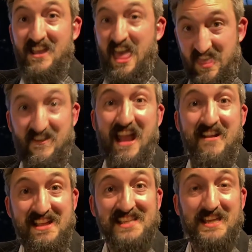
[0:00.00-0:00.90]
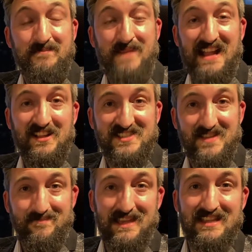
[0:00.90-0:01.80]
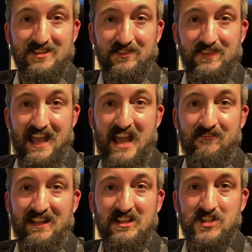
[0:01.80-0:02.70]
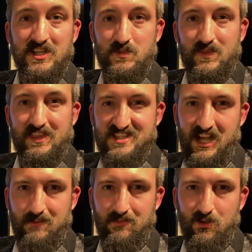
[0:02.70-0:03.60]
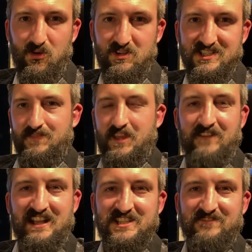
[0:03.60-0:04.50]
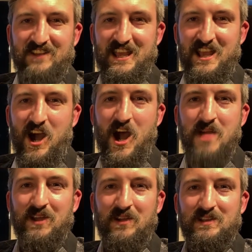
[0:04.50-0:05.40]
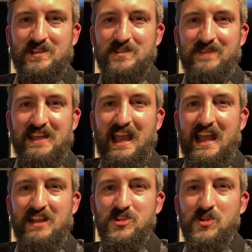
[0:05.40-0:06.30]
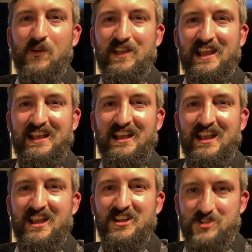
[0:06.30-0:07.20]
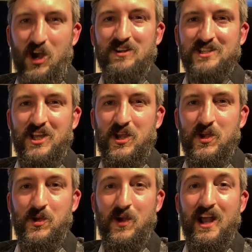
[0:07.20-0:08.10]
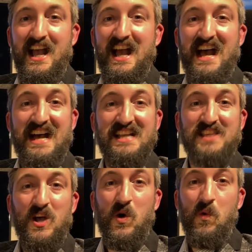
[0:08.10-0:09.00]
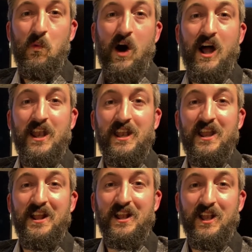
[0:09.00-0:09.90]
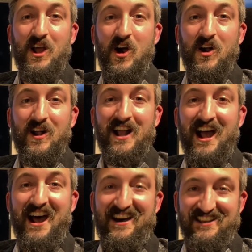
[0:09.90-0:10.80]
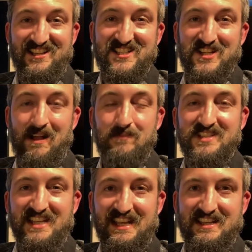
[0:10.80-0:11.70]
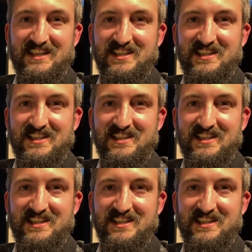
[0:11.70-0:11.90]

the various companions that meet on their adventures with the Time Lord. Effectively, I'm going to be enjoying Doctor Who as one long, uninterrupted